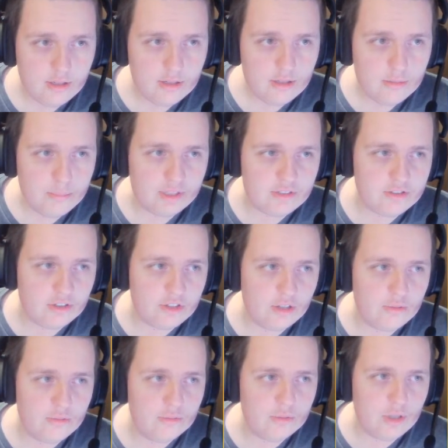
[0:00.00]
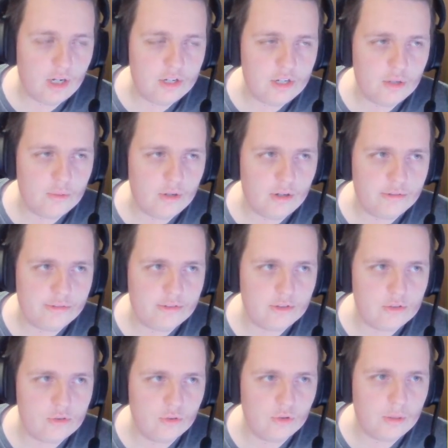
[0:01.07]
because I don't often
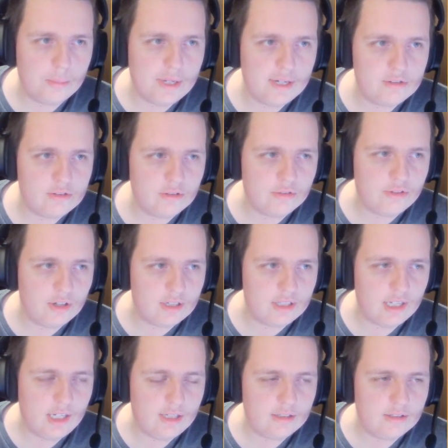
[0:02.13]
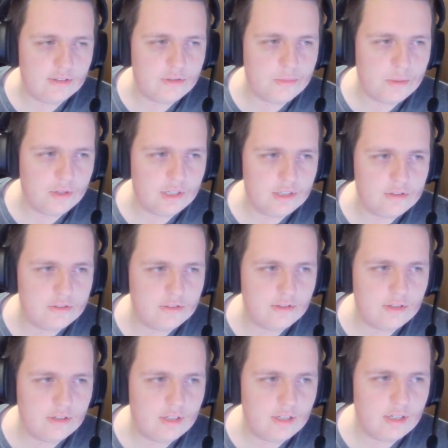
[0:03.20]
talk about stuff like that, to be honest.
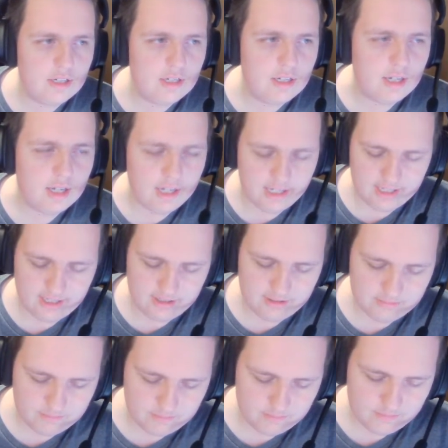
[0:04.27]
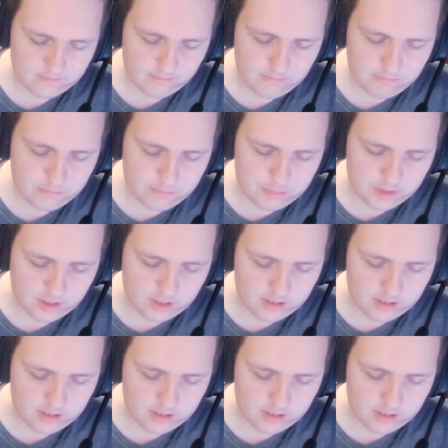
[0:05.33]
But